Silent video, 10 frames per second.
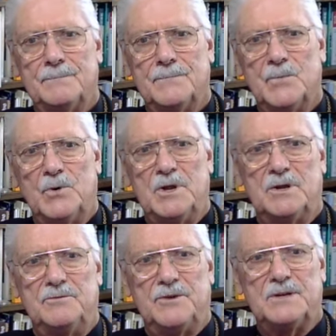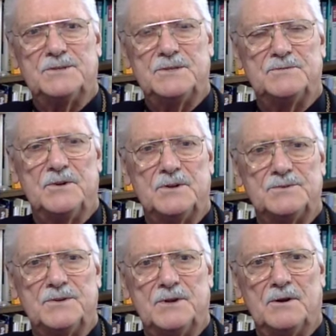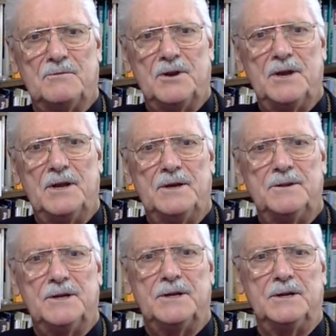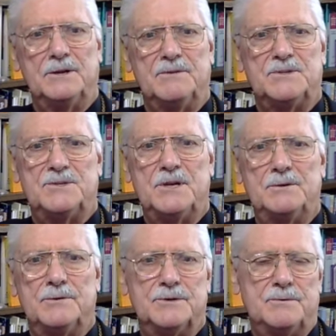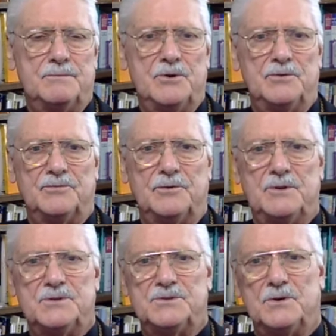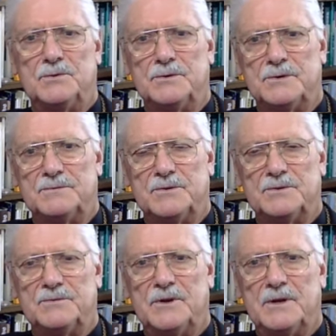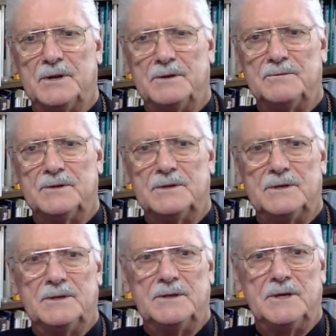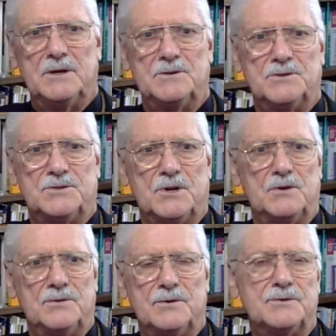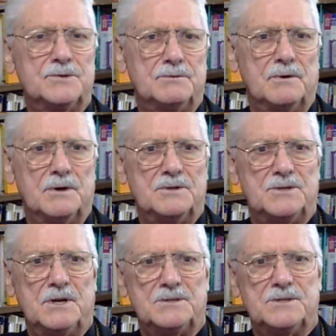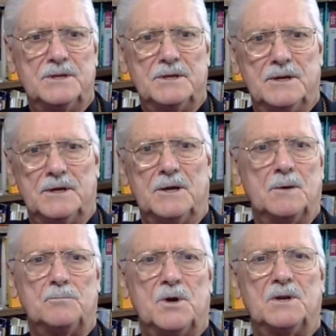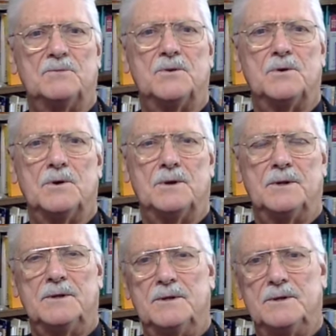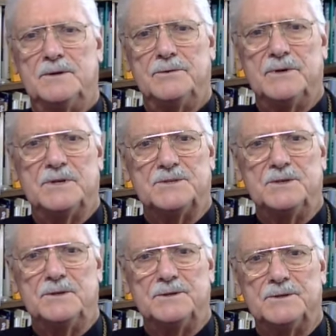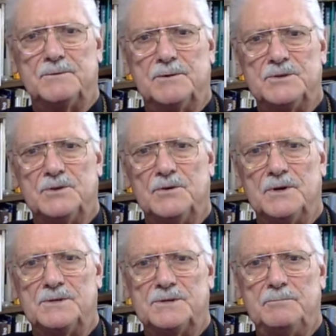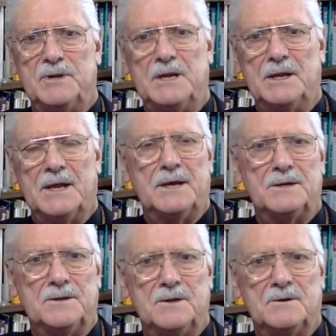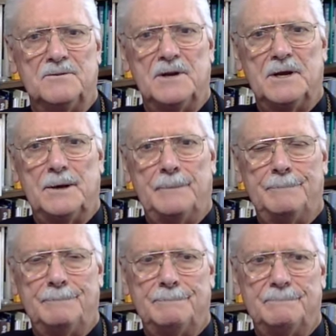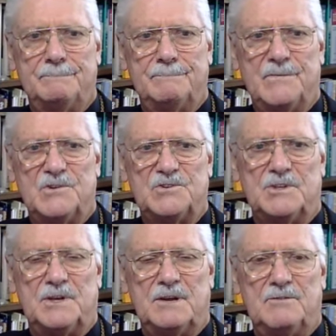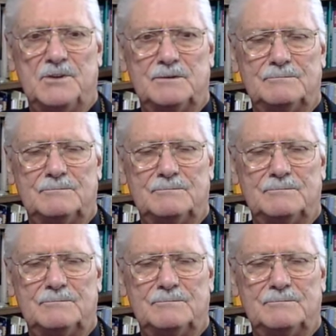When he confessed his faults to Yahweh, the guilt of his sin was removed from his shoulders, verse 5. He urges all those who are just and upright of heart to exult and rejoice and be glad in Yahweh, verse 11.